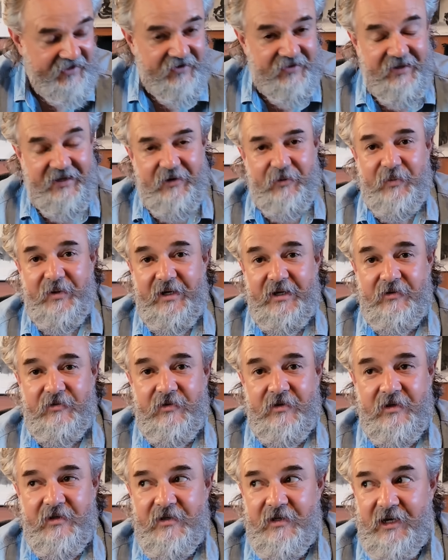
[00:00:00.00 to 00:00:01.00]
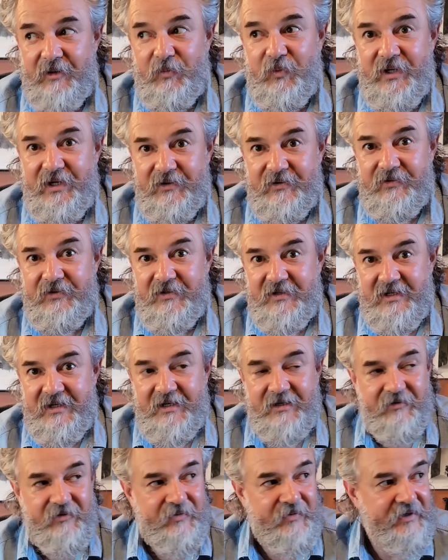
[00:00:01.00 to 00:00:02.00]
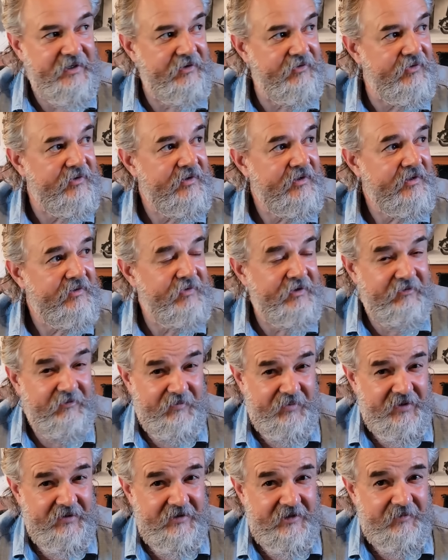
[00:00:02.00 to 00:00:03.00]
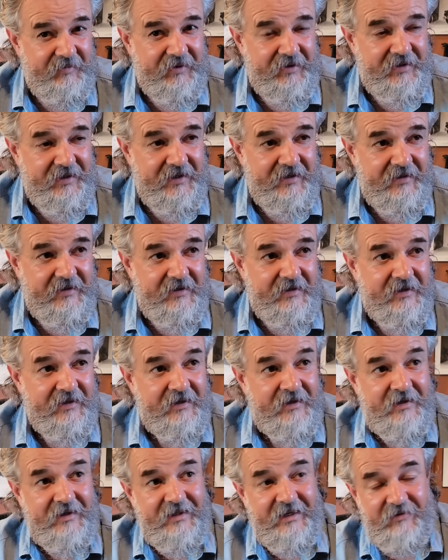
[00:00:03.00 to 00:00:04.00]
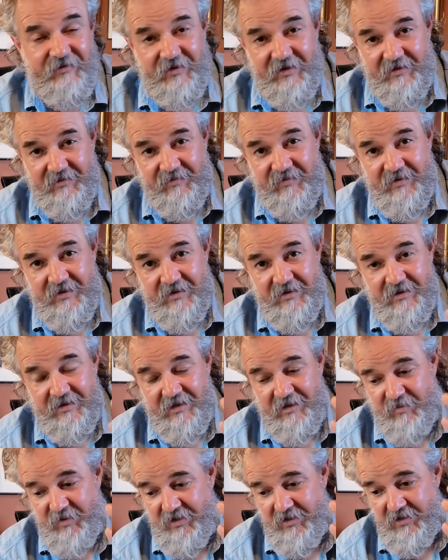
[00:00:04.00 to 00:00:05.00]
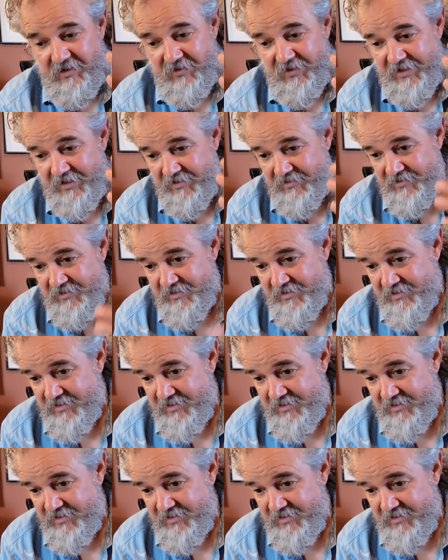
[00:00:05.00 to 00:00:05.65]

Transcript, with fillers: in a lot of ways. I'm weird in all kinds of ways, if you haven't picked up on that yet. That's it. I'm going to go now.